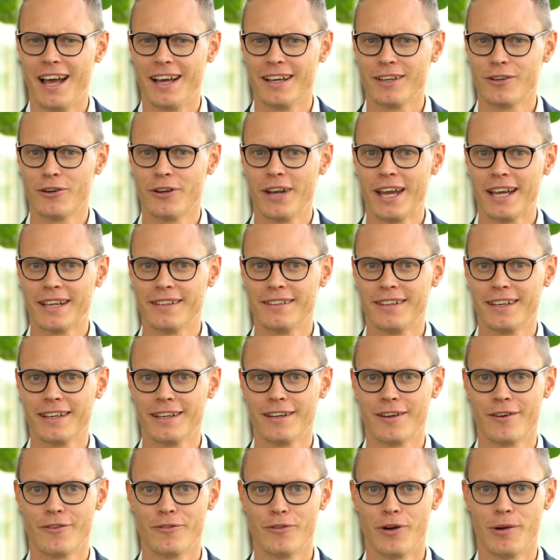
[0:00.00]

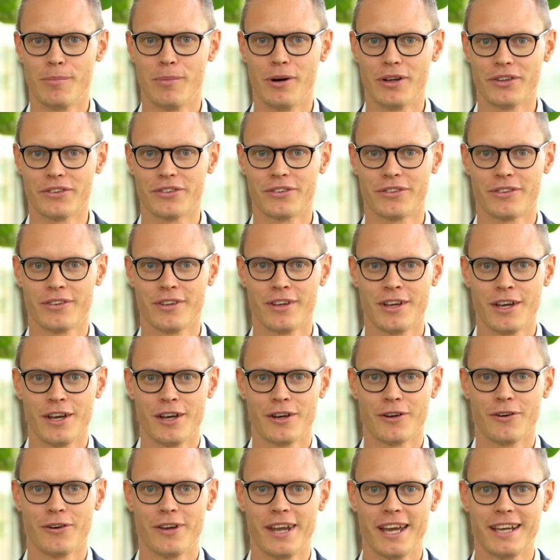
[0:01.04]
connecting robots,
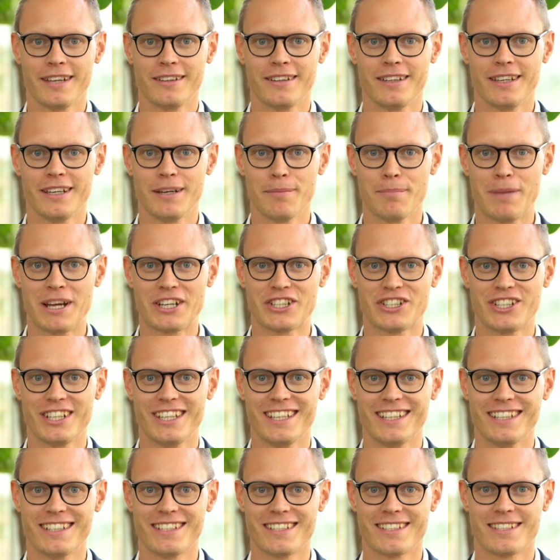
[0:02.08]
connecting
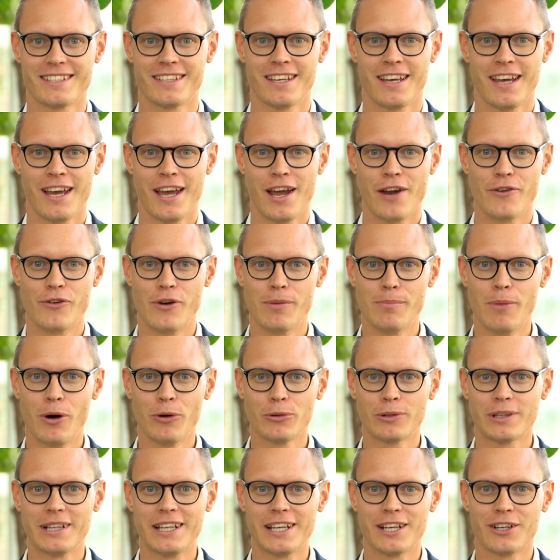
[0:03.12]
machines,
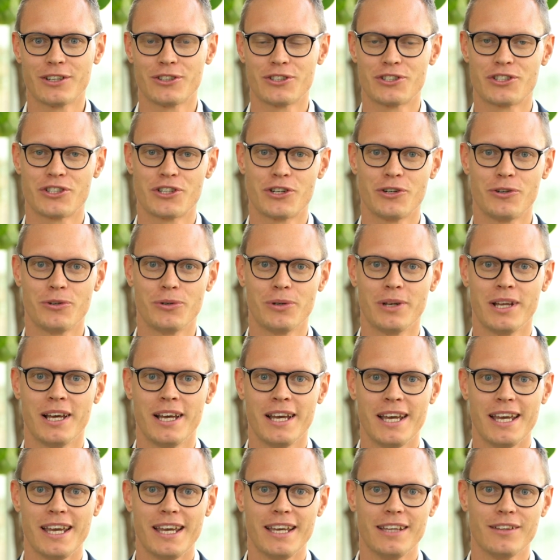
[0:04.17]
remotely control
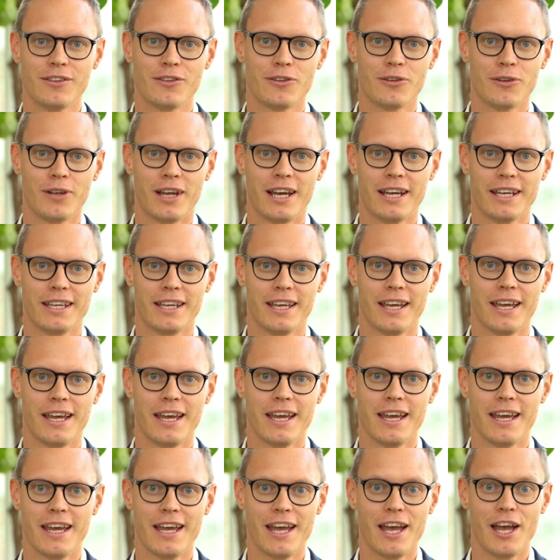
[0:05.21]
into like
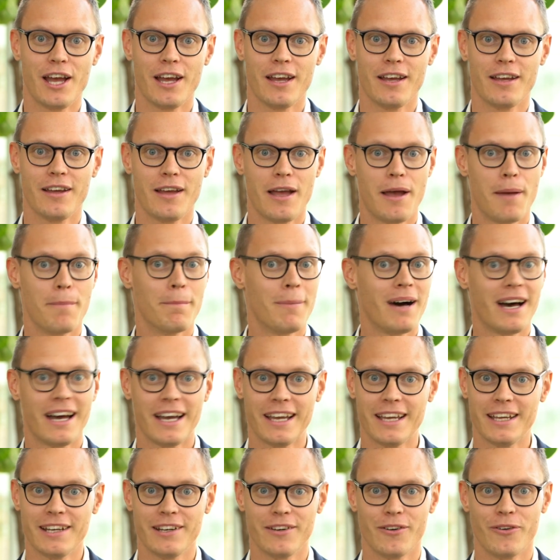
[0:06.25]
a
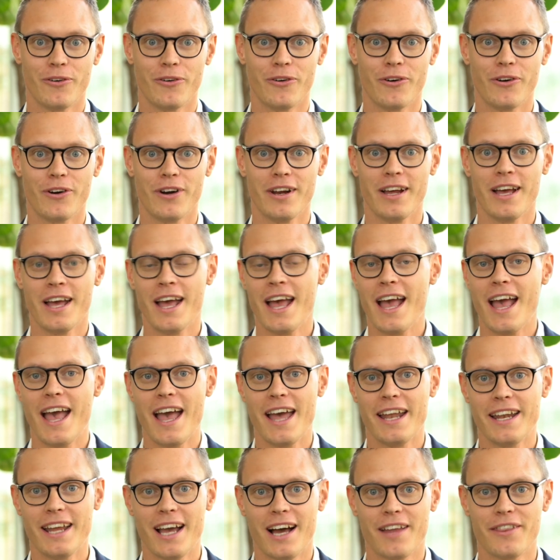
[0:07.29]
mine or
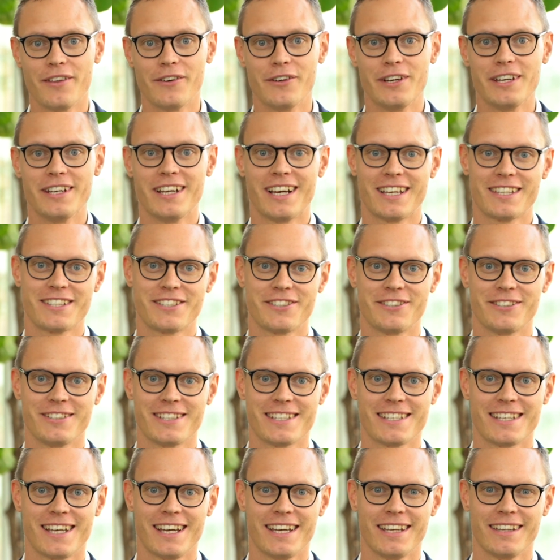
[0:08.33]
any other industrial
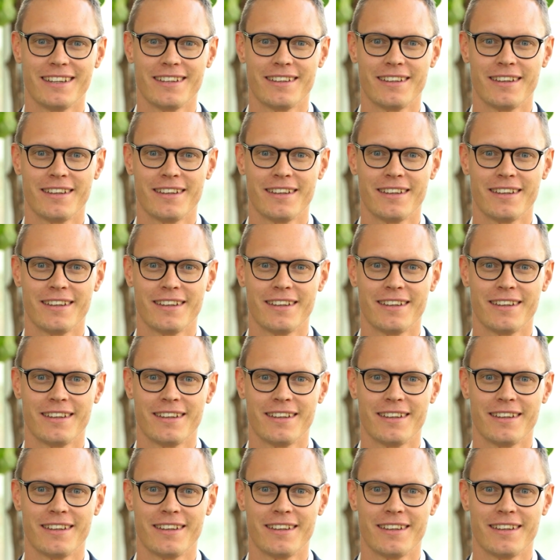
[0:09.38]
site.